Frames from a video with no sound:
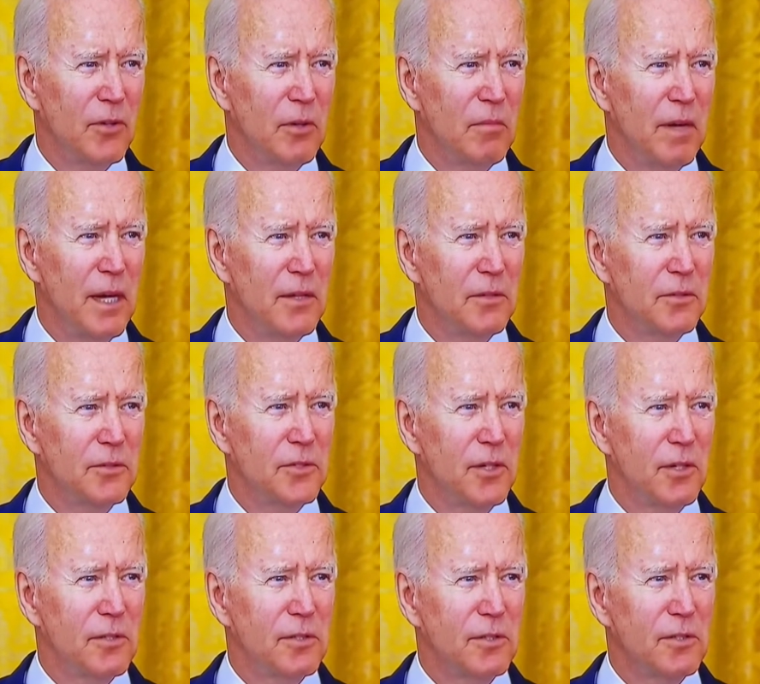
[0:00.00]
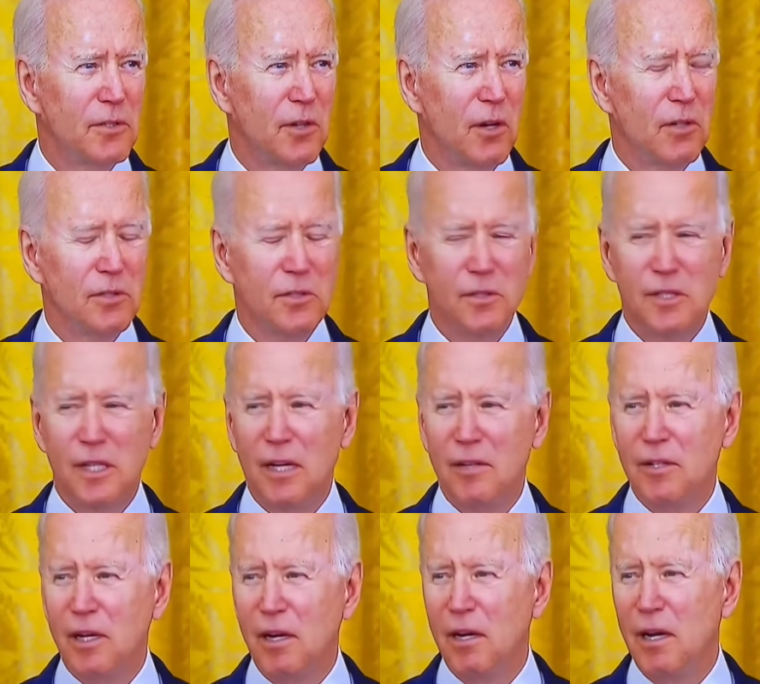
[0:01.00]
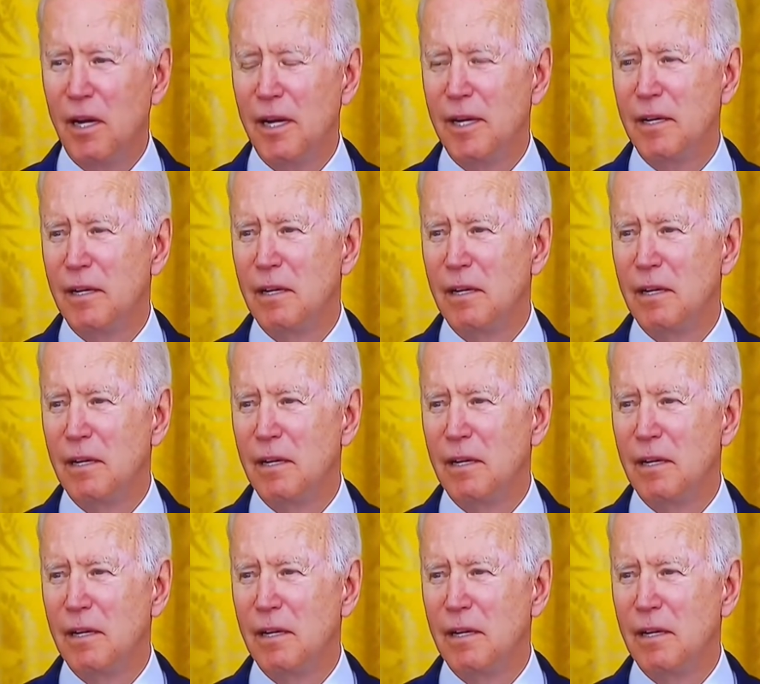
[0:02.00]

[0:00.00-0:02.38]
Emanuel Church in Charleston, South Carolina.